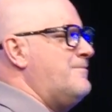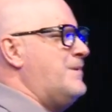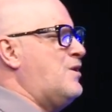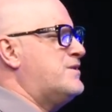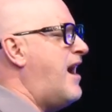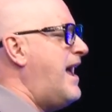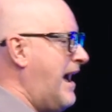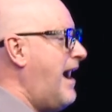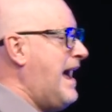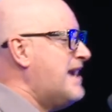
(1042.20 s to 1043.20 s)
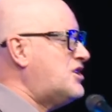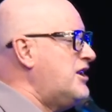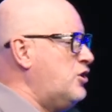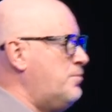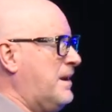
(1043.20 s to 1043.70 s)
Because I, I actually
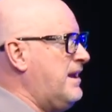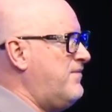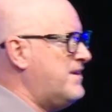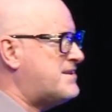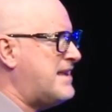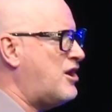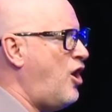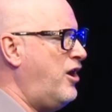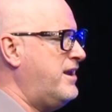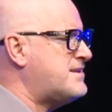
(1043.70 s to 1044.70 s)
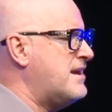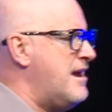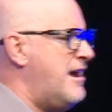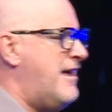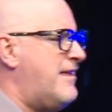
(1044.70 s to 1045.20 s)
do believe this that God has
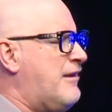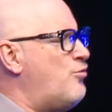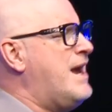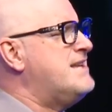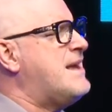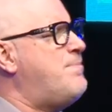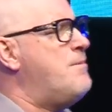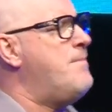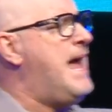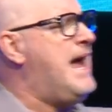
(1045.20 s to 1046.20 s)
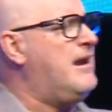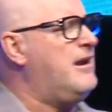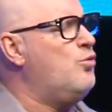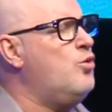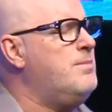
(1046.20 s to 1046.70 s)
raised up a man and
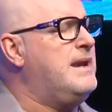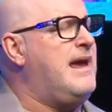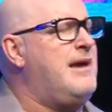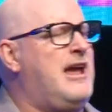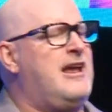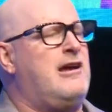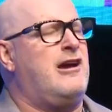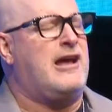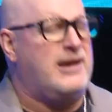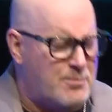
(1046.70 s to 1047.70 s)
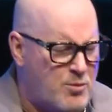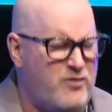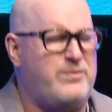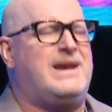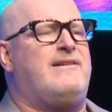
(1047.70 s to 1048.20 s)
a woman and a, and a
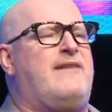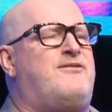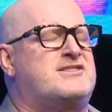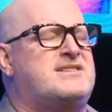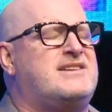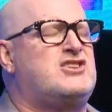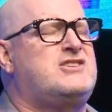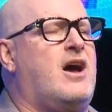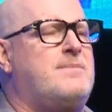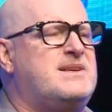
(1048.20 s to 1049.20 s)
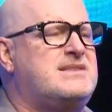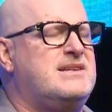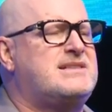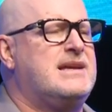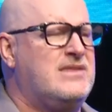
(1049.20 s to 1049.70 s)
movement for such a time as
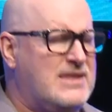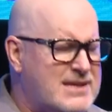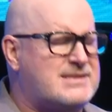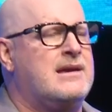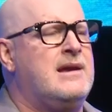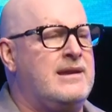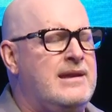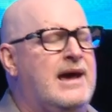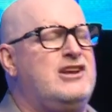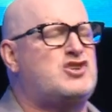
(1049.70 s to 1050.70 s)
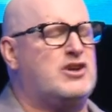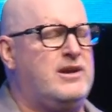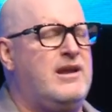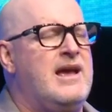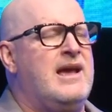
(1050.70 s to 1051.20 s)
this in this
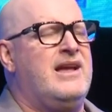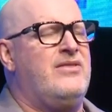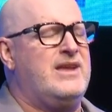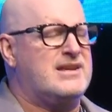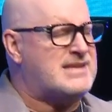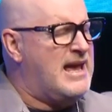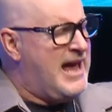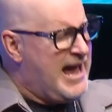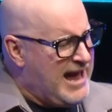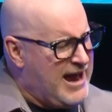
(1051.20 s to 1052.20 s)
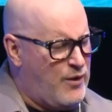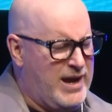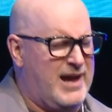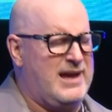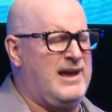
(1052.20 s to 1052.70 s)
nation, in this
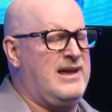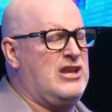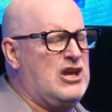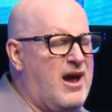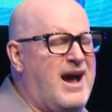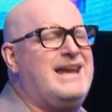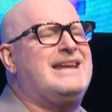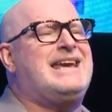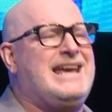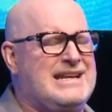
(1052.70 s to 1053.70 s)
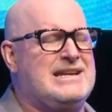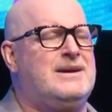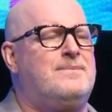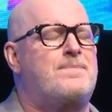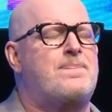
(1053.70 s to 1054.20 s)
area, in the United
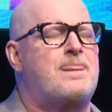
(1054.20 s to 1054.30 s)
Kingdom